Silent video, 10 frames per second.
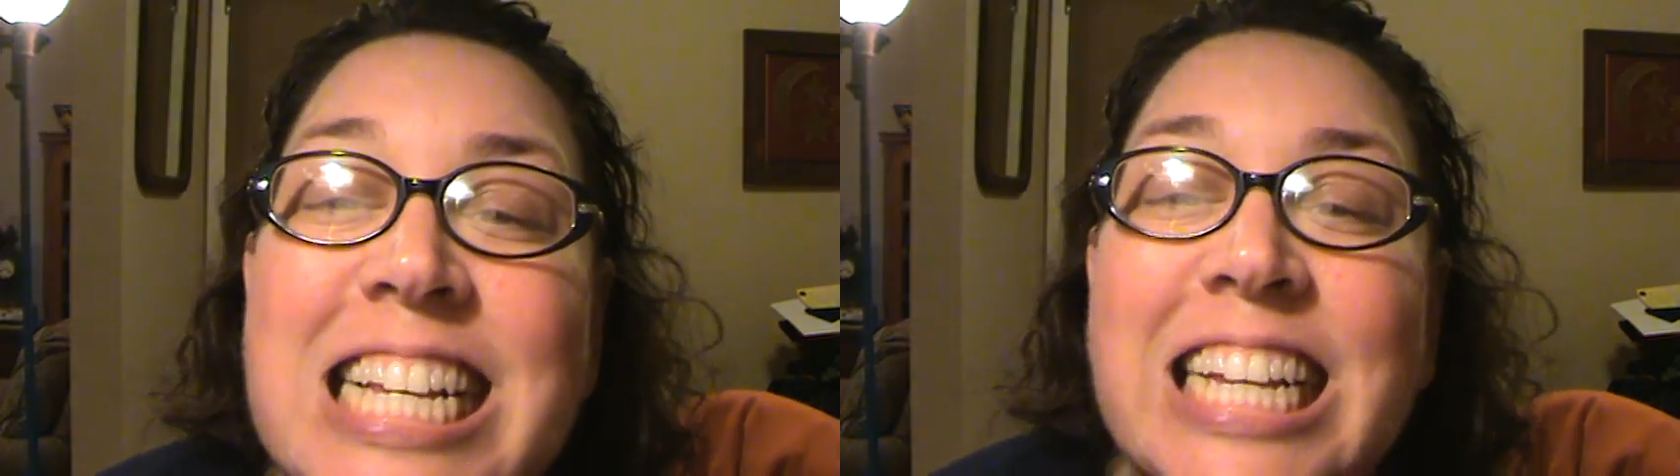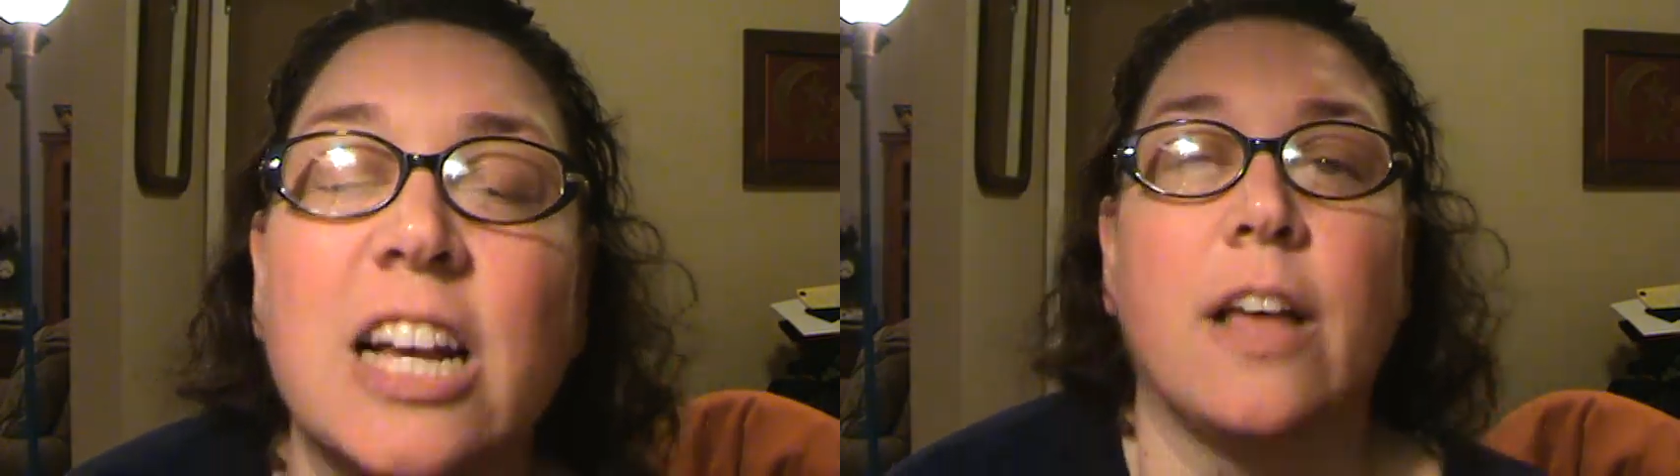
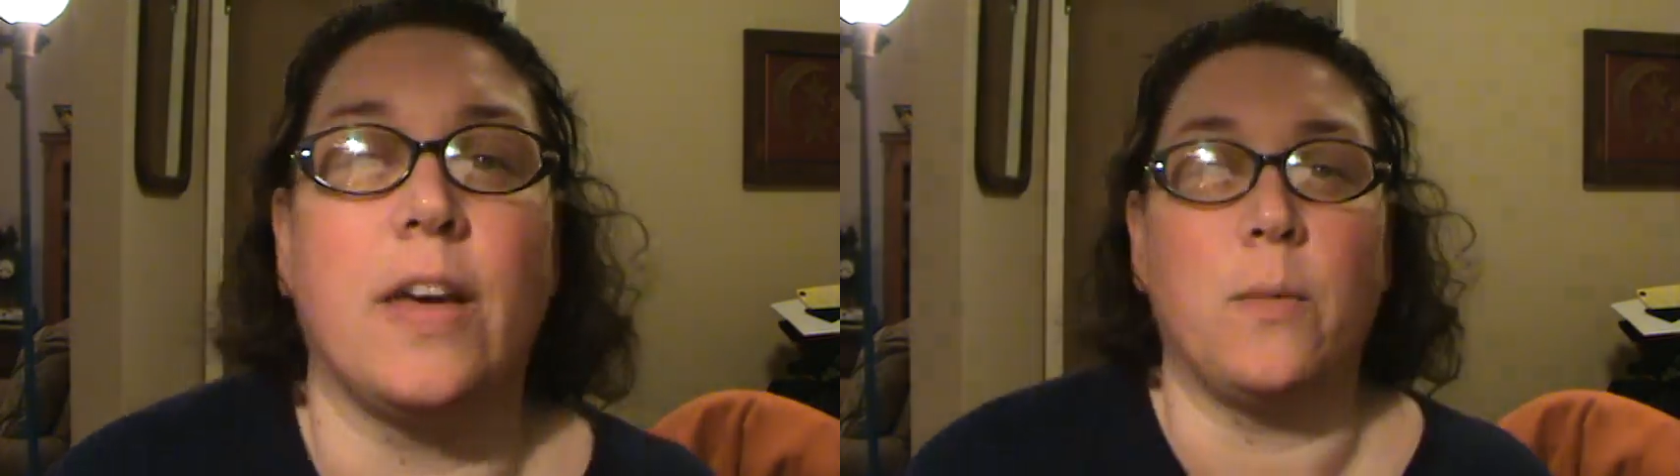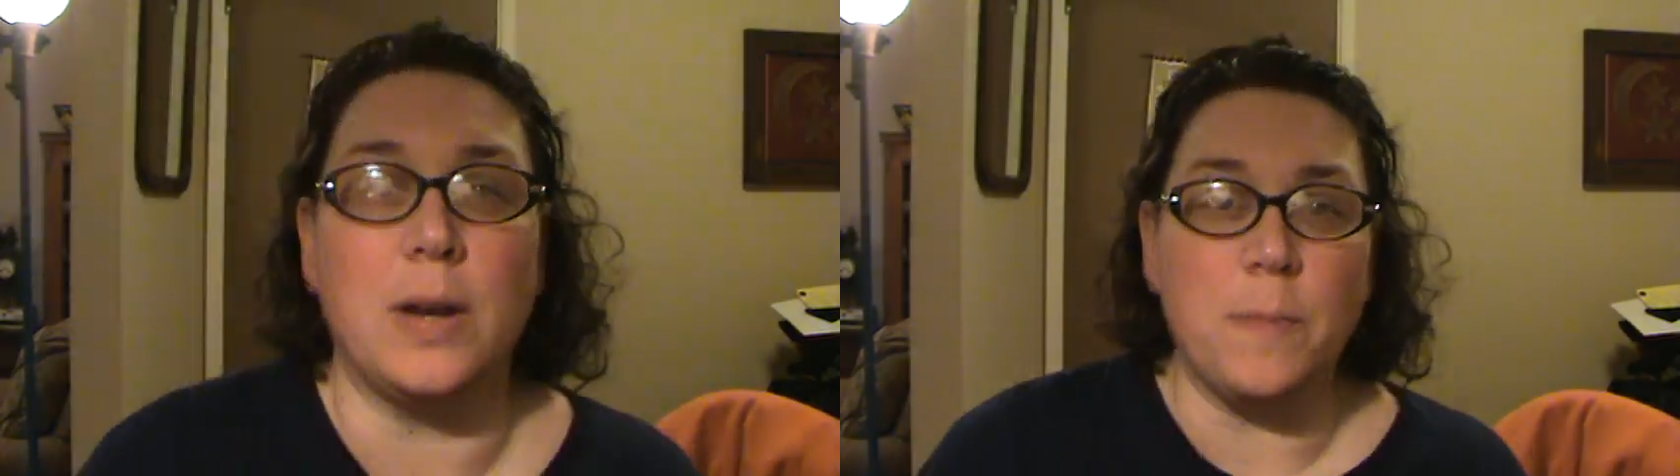I know. I
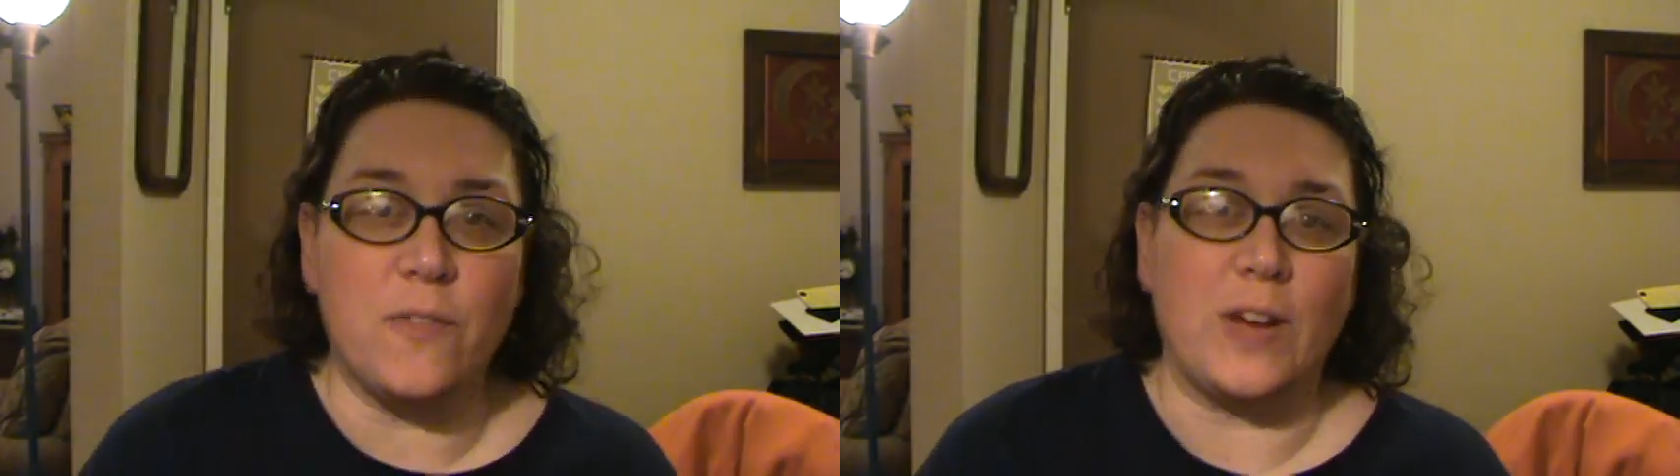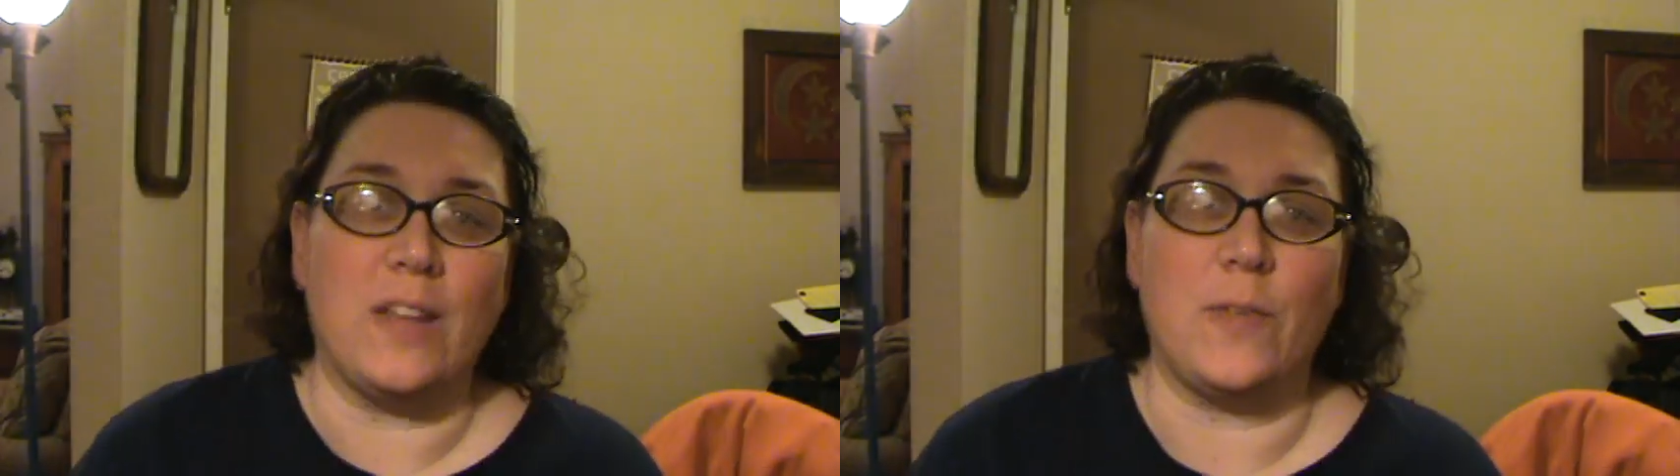thought, wouldn't it be
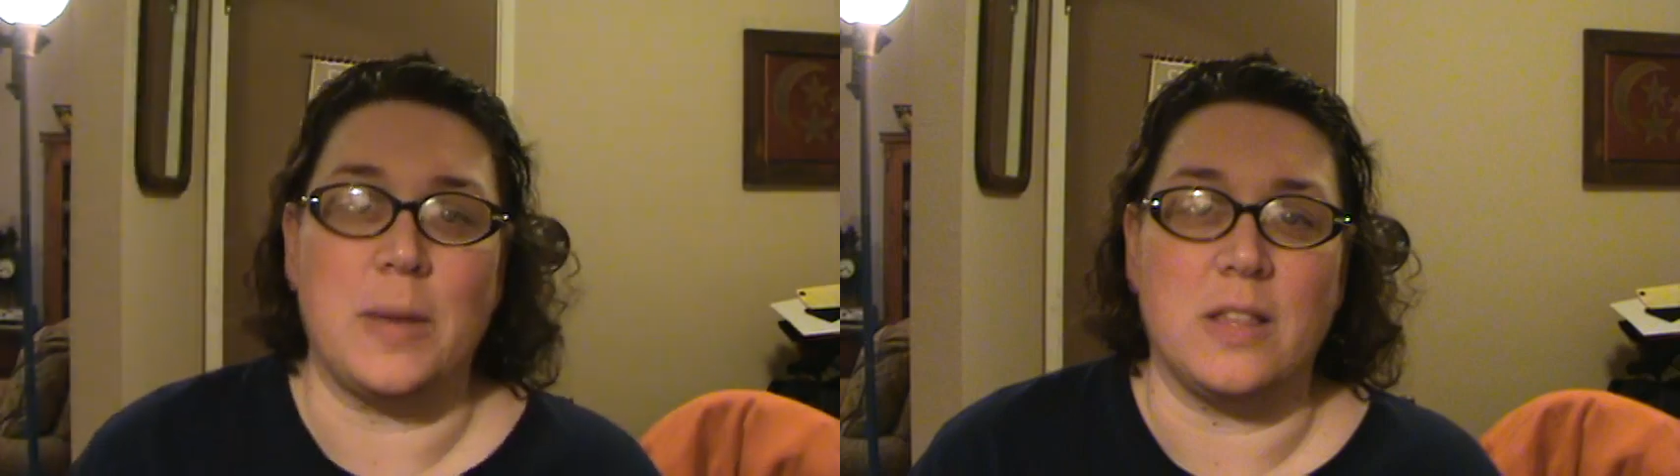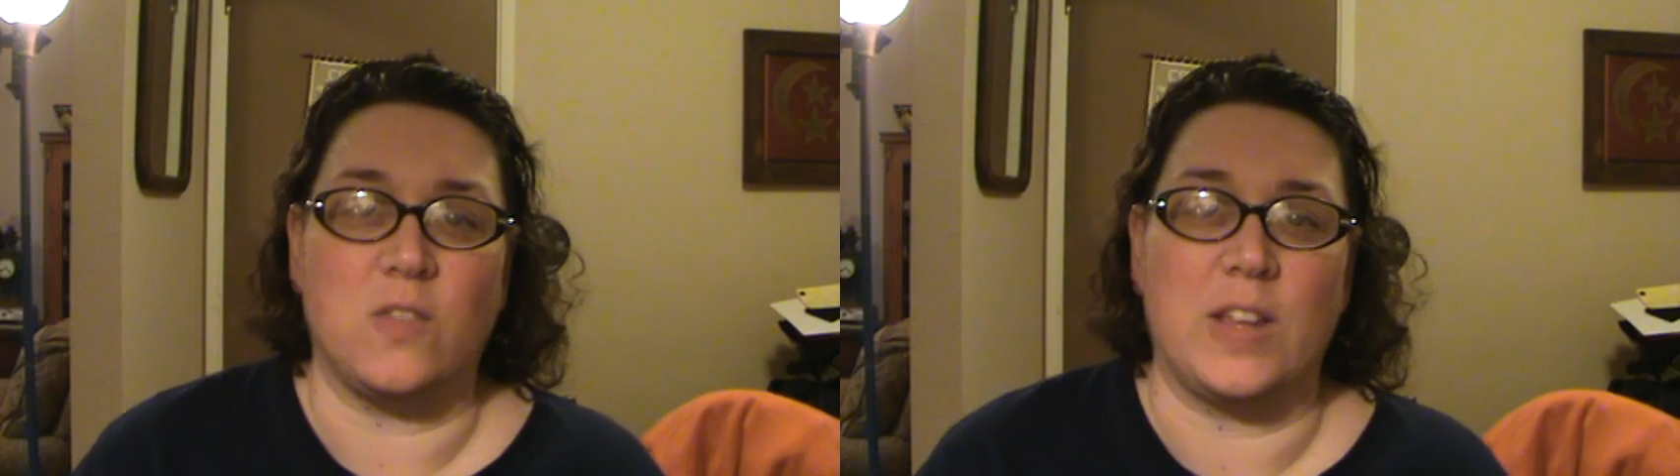funny if I made this